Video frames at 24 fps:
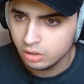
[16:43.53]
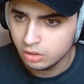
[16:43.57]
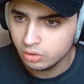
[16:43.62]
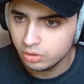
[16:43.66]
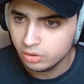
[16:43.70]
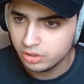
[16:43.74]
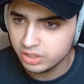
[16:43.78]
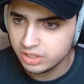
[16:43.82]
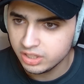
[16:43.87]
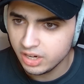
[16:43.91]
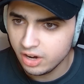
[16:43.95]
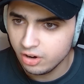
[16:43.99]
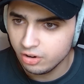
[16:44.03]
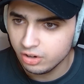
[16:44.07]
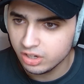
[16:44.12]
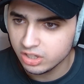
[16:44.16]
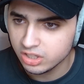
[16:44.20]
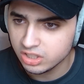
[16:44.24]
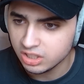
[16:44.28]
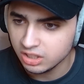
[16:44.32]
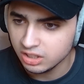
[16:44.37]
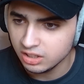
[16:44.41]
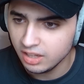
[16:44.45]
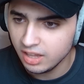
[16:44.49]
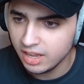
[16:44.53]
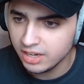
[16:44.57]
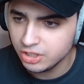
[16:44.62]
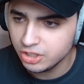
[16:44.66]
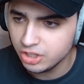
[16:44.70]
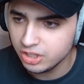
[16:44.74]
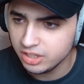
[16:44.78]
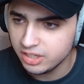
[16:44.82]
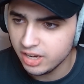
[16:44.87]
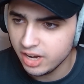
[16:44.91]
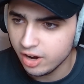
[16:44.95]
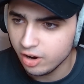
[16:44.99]
This area is
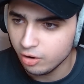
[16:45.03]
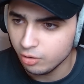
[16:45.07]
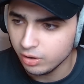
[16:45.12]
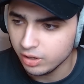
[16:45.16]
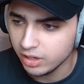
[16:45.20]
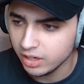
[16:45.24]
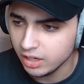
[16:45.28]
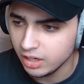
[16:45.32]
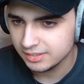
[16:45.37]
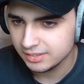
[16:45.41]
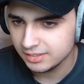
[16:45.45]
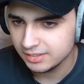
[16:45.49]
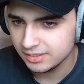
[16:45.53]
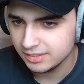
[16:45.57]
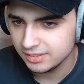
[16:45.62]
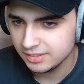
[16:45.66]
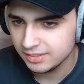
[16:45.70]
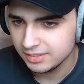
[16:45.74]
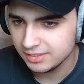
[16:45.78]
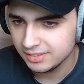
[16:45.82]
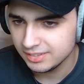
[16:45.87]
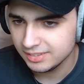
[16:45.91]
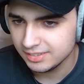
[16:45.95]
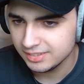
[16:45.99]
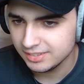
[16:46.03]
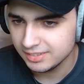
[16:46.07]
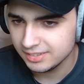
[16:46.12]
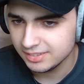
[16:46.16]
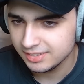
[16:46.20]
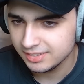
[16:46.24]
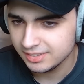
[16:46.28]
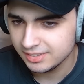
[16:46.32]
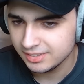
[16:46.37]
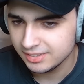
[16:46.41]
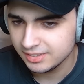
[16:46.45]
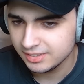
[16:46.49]
legendary.
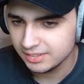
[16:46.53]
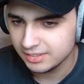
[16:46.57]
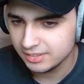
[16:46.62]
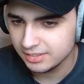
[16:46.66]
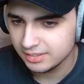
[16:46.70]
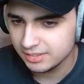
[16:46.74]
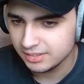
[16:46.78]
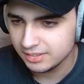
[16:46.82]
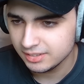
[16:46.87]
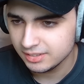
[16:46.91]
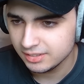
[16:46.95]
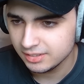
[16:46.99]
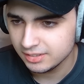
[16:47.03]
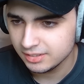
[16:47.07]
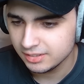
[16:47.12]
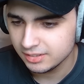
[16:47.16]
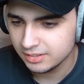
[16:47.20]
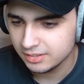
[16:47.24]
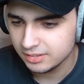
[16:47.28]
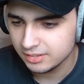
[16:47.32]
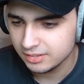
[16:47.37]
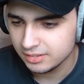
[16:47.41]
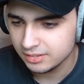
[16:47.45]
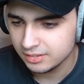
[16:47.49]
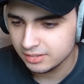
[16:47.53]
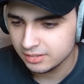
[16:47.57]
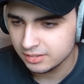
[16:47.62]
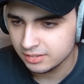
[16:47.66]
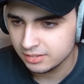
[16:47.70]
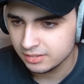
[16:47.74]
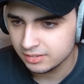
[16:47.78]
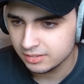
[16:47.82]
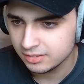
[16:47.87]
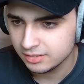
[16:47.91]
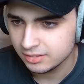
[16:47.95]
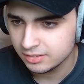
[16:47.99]
Hmm, let's begin.
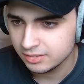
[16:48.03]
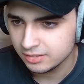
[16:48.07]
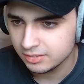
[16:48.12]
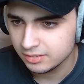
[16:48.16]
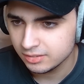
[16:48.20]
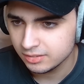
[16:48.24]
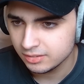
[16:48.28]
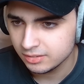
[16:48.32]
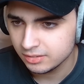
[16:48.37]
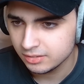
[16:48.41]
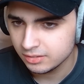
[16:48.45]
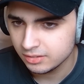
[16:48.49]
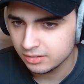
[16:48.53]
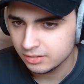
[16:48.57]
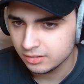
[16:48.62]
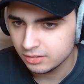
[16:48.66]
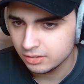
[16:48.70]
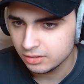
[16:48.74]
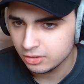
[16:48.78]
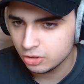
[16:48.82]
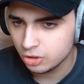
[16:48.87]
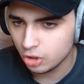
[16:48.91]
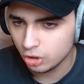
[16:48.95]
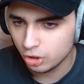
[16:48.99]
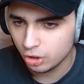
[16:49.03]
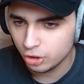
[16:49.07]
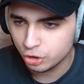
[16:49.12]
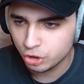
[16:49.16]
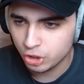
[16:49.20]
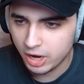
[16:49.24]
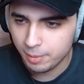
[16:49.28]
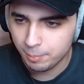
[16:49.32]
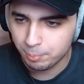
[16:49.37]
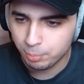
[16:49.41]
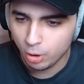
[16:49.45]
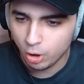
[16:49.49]
So to
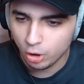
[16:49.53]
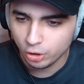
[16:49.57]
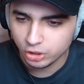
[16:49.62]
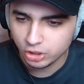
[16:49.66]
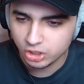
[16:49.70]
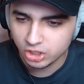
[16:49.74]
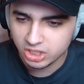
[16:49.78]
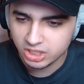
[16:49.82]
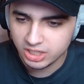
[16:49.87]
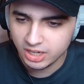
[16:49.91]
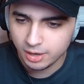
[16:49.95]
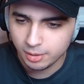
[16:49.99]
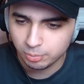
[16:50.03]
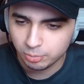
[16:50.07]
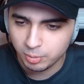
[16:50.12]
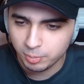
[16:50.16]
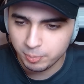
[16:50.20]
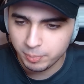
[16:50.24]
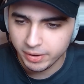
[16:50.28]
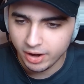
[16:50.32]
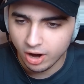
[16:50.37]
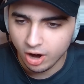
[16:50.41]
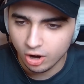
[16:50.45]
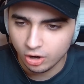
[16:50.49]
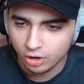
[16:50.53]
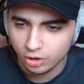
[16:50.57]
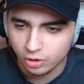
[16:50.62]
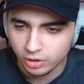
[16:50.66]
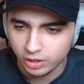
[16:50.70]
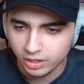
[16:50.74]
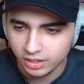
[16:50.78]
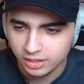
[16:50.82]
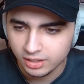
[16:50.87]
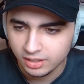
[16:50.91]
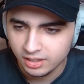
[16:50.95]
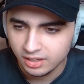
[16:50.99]
train Po, you just need him to be
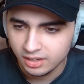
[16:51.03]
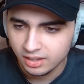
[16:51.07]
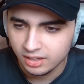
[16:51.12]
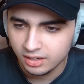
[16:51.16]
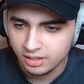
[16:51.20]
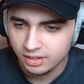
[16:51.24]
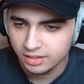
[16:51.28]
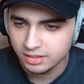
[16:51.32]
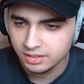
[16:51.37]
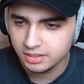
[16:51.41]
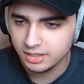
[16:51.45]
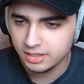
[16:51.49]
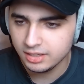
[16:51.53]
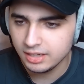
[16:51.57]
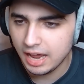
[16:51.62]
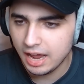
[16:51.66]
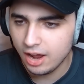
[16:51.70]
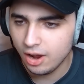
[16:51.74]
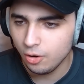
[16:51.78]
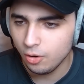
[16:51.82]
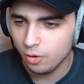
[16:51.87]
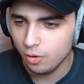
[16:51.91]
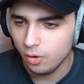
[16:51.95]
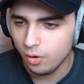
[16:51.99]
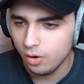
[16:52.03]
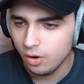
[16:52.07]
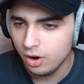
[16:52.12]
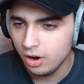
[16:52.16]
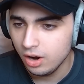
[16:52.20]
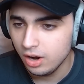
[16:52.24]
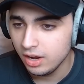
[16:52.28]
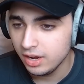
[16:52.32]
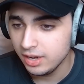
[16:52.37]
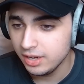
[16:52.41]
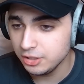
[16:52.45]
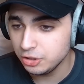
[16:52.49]
hungry. See, now
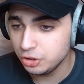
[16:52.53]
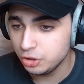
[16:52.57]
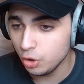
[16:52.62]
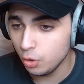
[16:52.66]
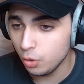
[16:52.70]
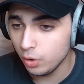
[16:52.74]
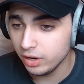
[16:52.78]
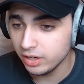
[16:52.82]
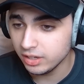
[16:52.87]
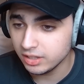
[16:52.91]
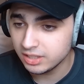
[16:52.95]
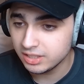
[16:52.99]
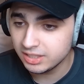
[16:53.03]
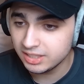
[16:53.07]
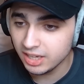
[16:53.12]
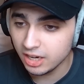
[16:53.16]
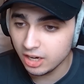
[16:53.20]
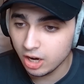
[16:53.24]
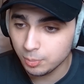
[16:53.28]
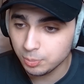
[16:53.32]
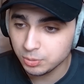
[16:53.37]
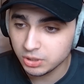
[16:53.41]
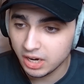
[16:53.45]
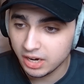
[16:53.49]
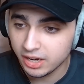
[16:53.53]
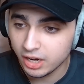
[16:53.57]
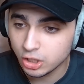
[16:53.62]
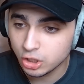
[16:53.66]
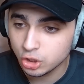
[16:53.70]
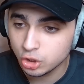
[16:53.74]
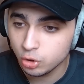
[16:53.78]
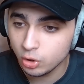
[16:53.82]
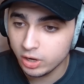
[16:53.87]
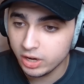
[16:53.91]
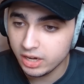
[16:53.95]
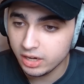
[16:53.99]
He's doing sit-ups on a
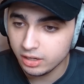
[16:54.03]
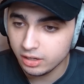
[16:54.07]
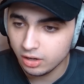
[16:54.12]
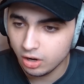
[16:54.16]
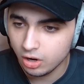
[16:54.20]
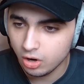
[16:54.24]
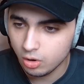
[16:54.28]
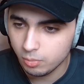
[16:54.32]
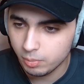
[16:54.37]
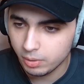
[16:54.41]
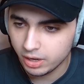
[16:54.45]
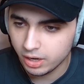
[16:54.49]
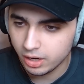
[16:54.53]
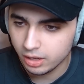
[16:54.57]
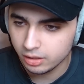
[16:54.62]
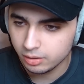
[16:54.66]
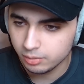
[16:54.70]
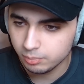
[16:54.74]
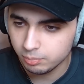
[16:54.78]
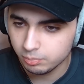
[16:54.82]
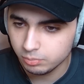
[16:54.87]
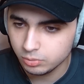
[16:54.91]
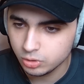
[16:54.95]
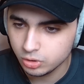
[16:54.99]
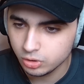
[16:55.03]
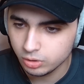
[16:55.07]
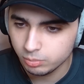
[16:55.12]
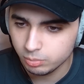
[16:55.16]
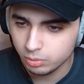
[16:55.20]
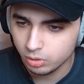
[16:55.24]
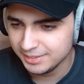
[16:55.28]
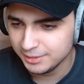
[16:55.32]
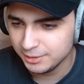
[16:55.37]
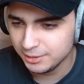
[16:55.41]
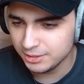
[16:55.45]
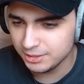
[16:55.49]
tree. Oh my god, the tree
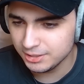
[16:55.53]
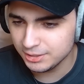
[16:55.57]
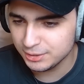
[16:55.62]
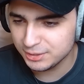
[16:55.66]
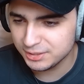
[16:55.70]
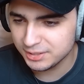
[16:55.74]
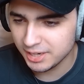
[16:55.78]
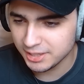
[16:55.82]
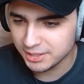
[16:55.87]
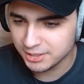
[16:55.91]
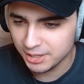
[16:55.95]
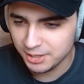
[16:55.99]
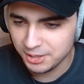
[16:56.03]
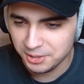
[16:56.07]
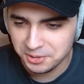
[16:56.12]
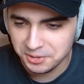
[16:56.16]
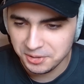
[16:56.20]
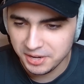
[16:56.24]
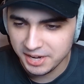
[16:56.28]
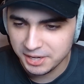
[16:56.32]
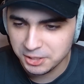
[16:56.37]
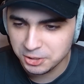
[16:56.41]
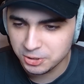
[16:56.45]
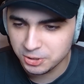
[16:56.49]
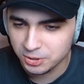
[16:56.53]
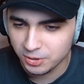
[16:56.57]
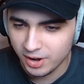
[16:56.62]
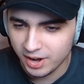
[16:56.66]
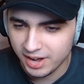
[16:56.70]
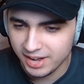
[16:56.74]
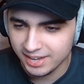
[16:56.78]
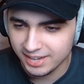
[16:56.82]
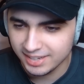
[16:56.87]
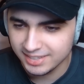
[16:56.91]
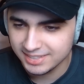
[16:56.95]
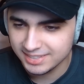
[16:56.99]
broke. This is such a unique
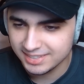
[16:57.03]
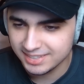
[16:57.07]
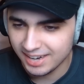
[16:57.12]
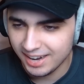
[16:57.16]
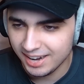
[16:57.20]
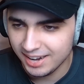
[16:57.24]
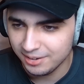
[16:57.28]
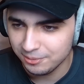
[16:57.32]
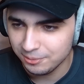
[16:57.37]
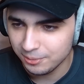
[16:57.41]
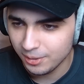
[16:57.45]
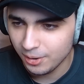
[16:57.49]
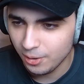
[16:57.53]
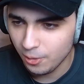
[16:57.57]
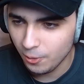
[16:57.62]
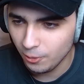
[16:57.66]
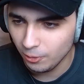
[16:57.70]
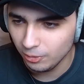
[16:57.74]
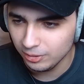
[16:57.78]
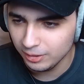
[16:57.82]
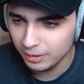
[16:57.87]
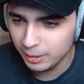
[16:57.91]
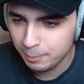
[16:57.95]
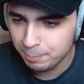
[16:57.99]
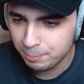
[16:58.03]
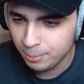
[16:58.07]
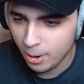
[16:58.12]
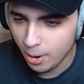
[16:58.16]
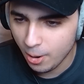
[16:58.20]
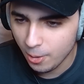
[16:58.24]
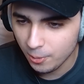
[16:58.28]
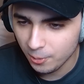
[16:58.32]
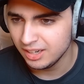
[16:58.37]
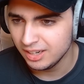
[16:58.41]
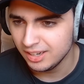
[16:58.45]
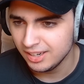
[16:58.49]
training style, bro. Only
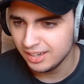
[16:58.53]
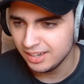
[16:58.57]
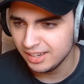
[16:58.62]
Po.